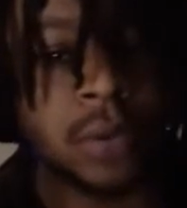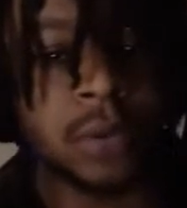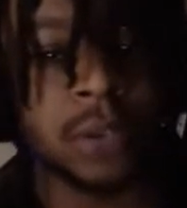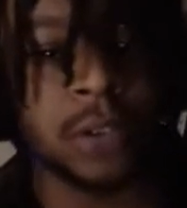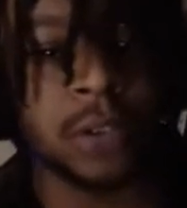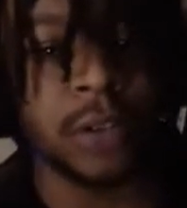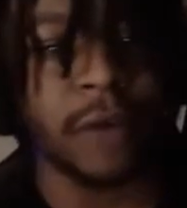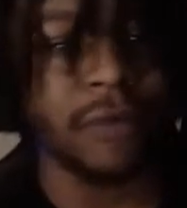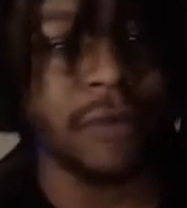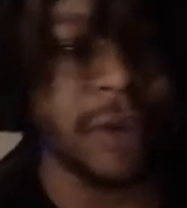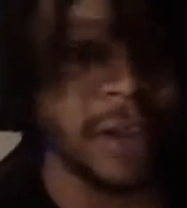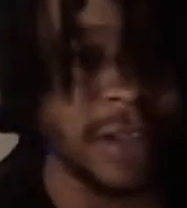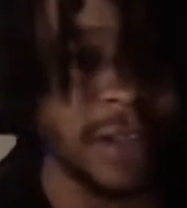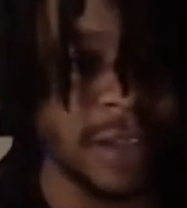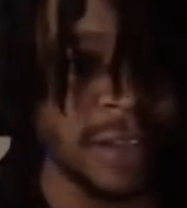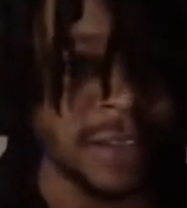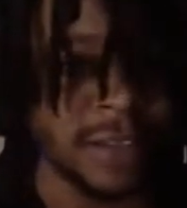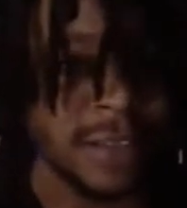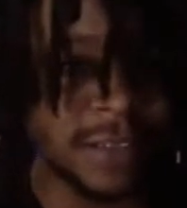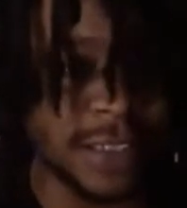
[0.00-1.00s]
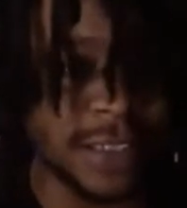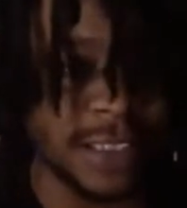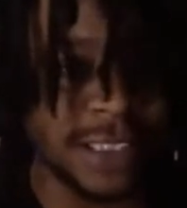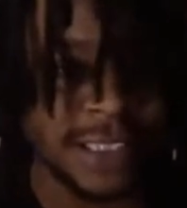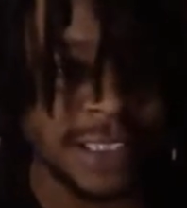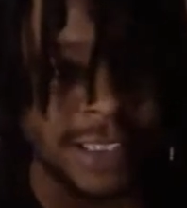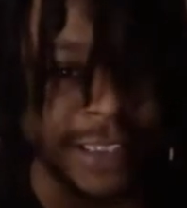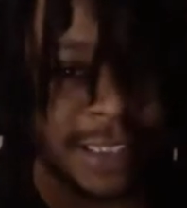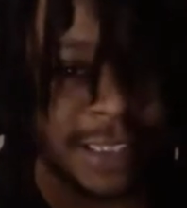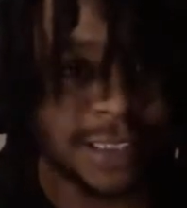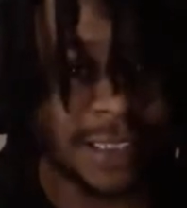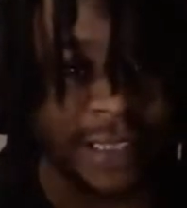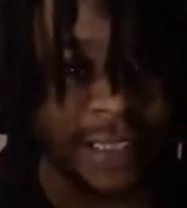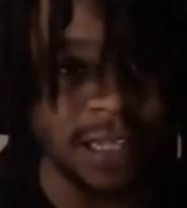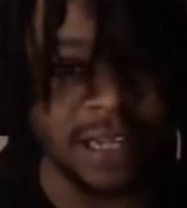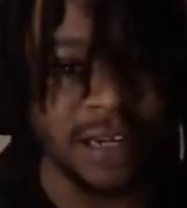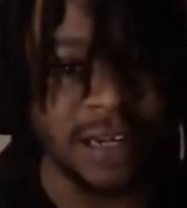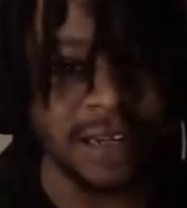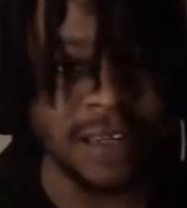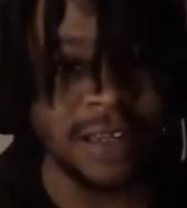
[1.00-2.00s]
stuff like this. This is
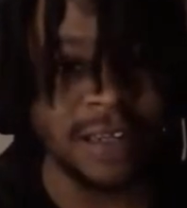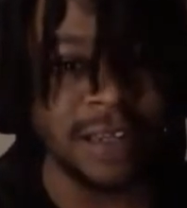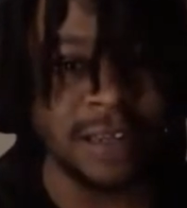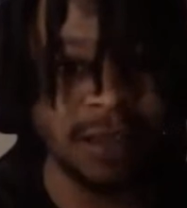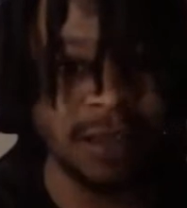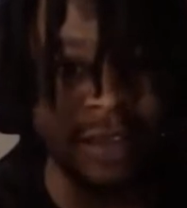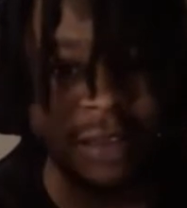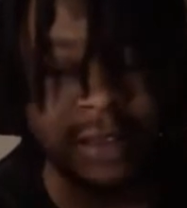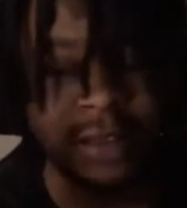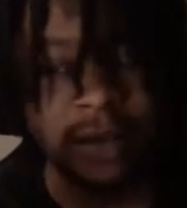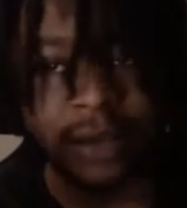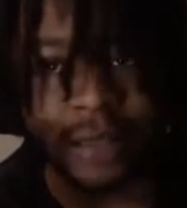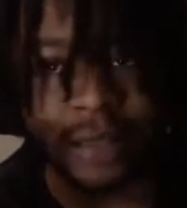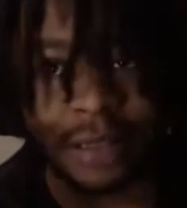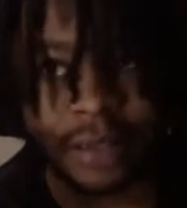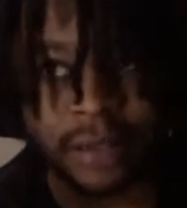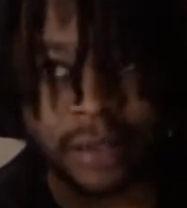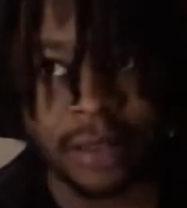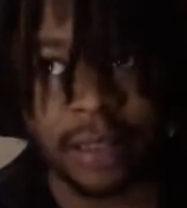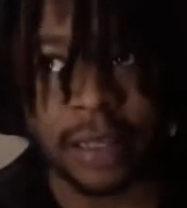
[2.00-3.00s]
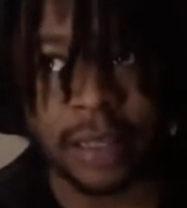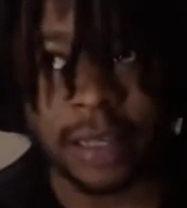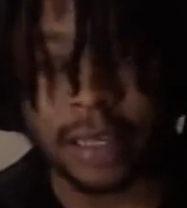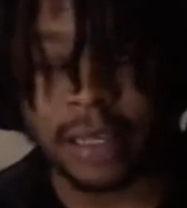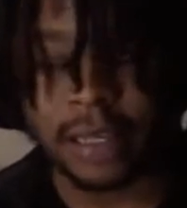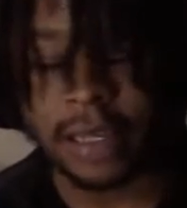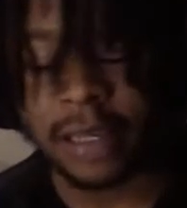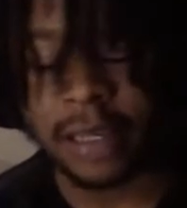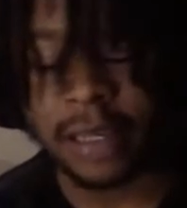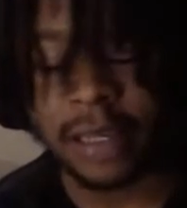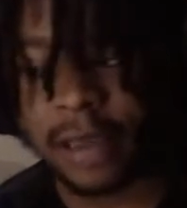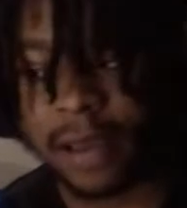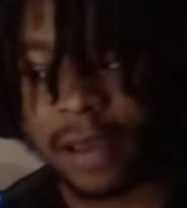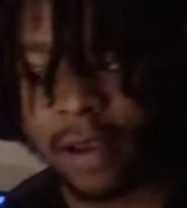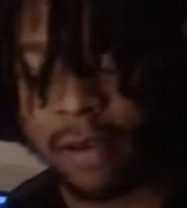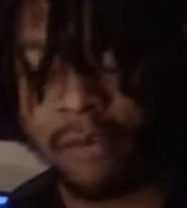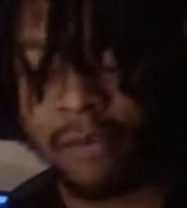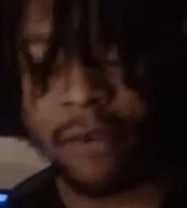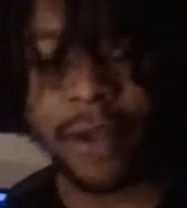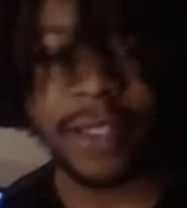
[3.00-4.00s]
literally the
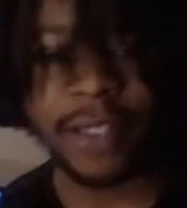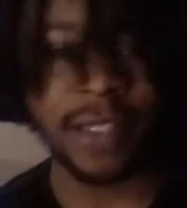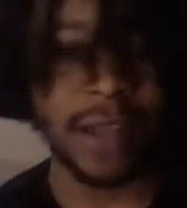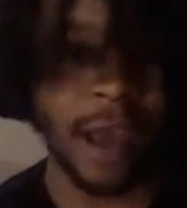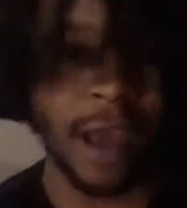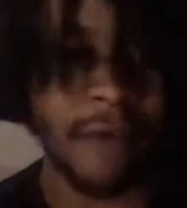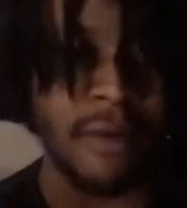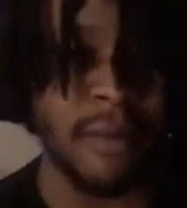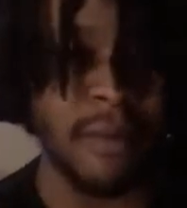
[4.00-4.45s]
reason to have a